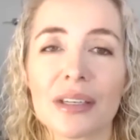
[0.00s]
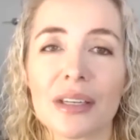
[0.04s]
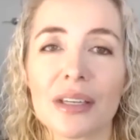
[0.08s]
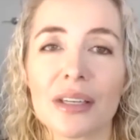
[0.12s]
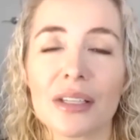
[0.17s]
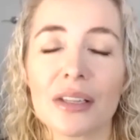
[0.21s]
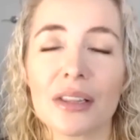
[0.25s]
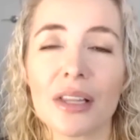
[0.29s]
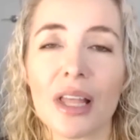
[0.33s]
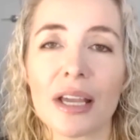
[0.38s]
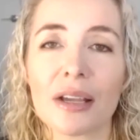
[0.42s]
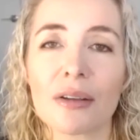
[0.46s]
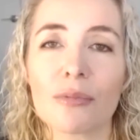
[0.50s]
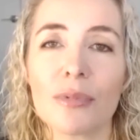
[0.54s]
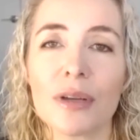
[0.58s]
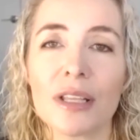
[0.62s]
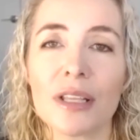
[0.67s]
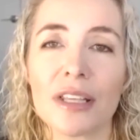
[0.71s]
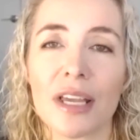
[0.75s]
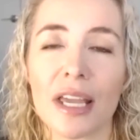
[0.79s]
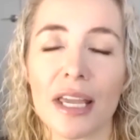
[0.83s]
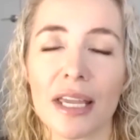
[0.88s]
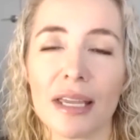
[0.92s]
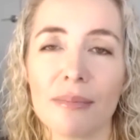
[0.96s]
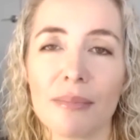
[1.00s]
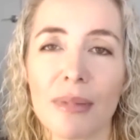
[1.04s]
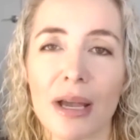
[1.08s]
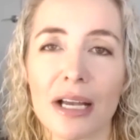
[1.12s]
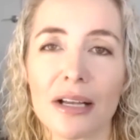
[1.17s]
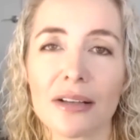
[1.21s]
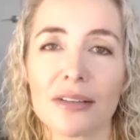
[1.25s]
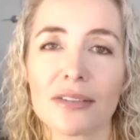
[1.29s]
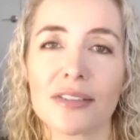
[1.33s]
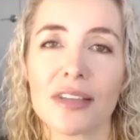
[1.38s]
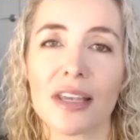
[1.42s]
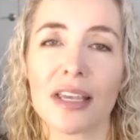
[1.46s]
like with
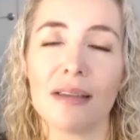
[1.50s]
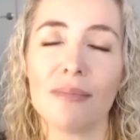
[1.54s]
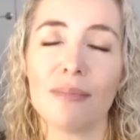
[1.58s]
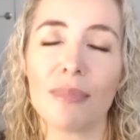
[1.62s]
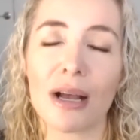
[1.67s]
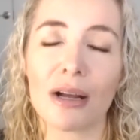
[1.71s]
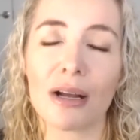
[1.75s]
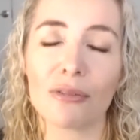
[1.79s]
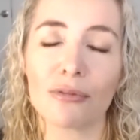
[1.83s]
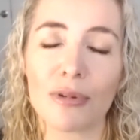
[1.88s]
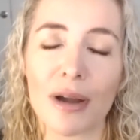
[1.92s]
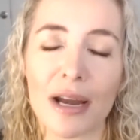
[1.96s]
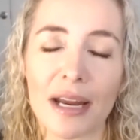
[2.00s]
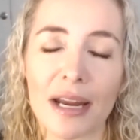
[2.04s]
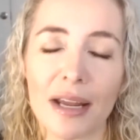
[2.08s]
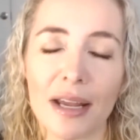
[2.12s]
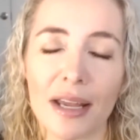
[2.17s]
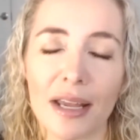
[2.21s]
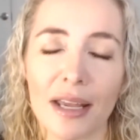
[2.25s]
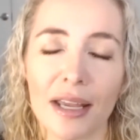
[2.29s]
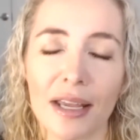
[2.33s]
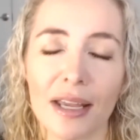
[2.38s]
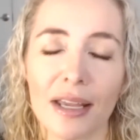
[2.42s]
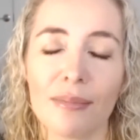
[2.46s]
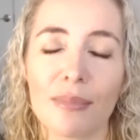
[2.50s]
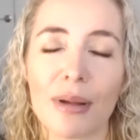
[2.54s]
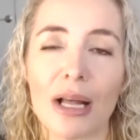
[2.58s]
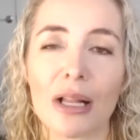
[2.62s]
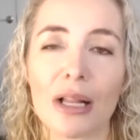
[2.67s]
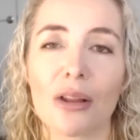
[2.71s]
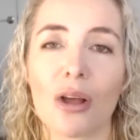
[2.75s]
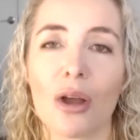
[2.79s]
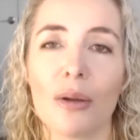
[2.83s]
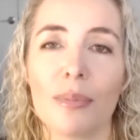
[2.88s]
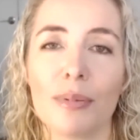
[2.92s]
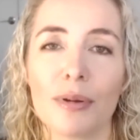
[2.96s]
email
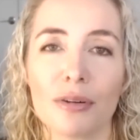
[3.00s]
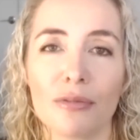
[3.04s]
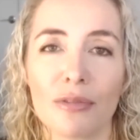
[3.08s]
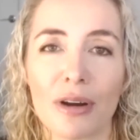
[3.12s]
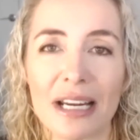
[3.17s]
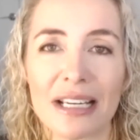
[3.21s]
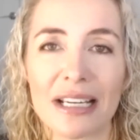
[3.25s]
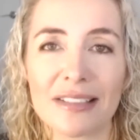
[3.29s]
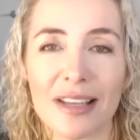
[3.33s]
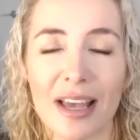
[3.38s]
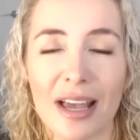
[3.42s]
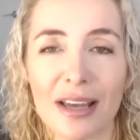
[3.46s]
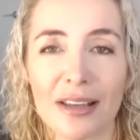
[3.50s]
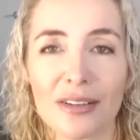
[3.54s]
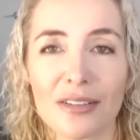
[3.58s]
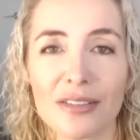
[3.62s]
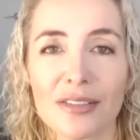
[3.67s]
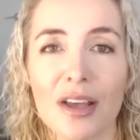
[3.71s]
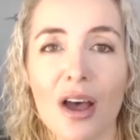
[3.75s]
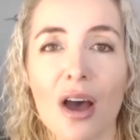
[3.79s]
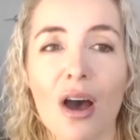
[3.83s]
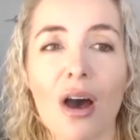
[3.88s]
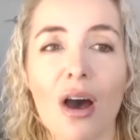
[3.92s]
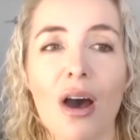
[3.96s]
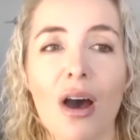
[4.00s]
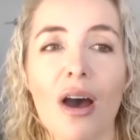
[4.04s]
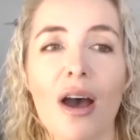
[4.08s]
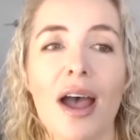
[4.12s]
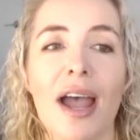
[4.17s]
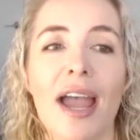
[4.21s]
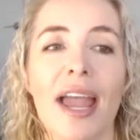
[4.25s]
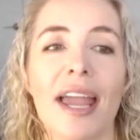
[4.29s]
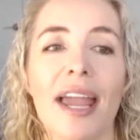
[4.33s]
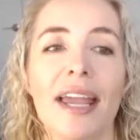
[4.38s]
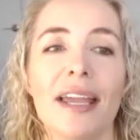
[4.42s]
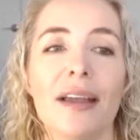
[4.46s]
open rates aren't as
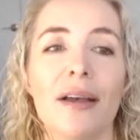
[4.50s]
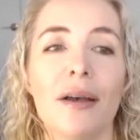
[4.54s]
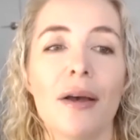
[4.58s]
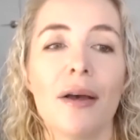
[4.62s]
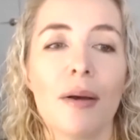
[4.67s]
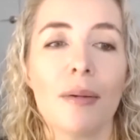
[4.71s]
high.